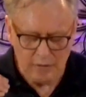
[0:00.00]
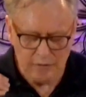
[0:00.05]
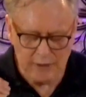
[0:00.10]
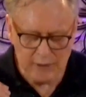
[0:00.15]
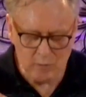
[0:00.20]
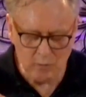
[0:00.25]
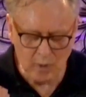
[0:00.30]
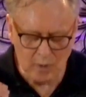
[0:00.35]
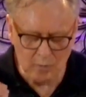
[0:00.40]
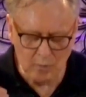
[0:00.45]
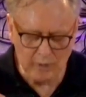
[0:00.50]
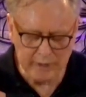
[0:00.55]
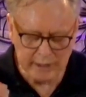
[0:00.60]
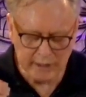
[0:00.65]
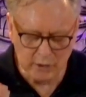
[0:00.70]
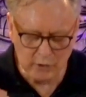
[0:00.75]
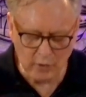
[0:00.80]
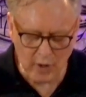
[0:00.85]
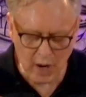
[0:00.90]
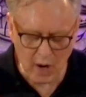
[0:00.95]
Then when we
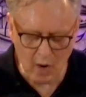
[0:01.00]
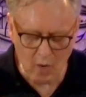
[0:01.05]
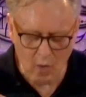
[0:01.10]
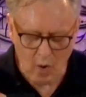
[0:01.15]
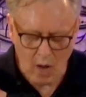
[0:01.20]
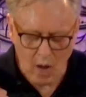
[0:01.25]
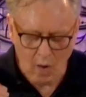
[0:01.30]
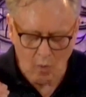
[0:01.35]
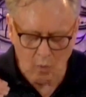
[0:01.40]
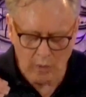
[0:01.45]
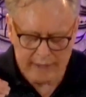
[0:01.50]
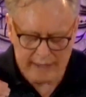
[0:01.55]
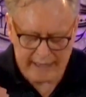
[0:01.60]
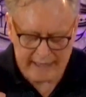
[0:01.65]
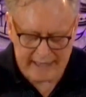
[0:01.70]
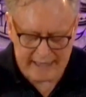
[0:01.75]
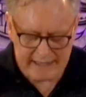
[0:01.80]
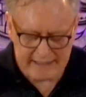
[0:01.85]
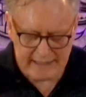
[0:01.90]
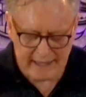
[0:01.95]
grow, we
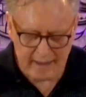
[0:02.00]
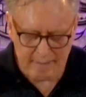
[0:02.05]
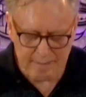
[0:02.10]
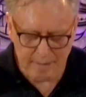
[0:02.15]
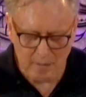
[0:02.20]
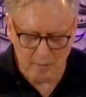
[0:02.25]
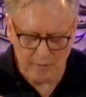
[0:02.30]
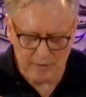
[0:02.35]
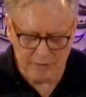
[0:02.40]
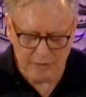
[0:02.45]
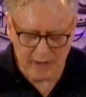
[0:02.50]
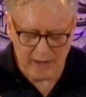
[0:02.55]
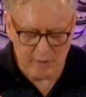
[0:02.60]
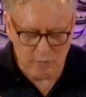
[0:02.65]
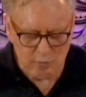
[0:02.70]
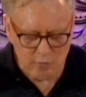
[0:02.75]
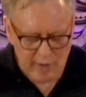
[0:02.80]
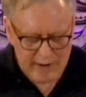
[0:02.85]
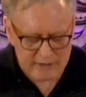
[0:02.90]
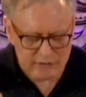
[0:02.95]
end up with a
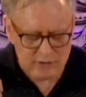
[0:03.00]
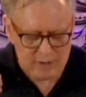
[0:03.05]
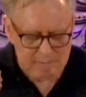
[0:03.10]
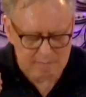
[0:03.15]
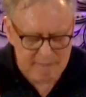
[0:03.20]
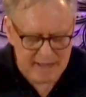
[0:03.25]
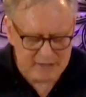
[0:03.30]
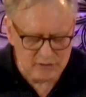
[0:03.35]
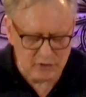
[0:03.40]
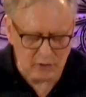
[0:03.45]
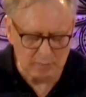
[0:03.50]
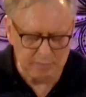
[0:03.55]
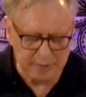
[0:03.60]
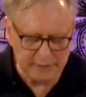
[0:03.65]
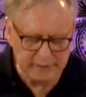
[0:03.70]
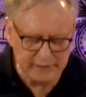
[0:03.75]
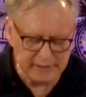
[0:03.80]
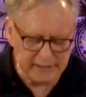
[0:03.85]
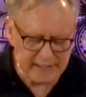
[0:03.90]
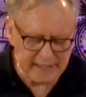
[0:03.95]
regimental
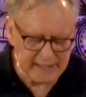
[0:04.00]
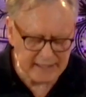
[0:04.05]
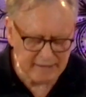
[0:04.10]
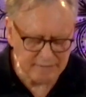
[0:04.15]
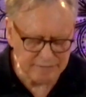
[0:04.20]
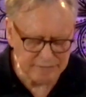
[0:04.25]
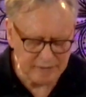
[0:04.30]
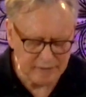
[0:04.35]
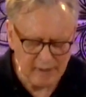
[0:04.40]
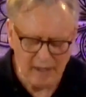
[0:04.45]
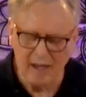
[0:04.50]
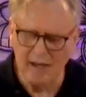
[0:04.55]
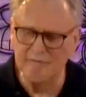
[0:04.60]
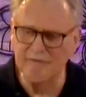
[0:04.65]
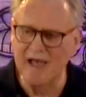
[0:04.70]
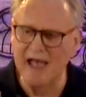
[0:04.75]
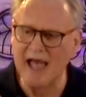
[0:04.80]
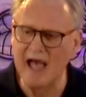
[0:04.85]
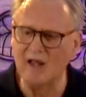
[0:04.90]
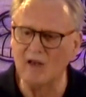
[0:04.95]
belief of
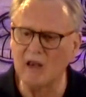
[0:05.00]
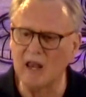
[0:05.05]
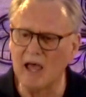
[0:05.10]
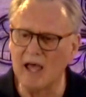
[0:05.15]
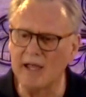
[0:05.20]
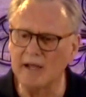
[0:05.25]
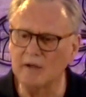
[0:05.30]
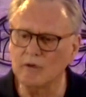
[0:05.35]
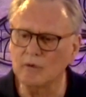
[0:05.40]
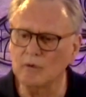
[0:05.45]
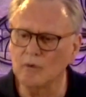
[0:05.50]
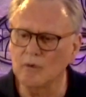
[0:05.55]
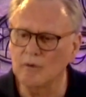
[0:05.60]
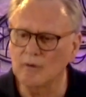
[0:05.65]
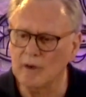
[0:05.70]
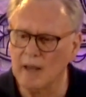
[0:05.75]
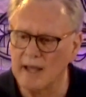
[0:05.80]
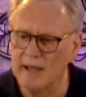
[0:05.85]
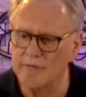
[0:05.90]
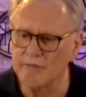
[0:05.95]
how
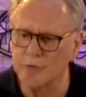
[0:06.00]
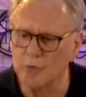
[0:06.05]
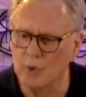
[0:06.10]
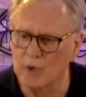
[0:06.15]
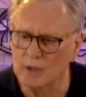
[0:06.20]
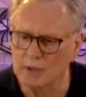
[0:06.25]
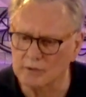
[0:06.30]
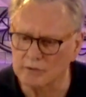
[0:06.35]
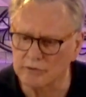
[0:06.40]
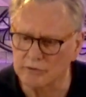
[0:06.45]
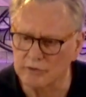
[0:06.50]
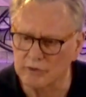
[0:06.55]
life works.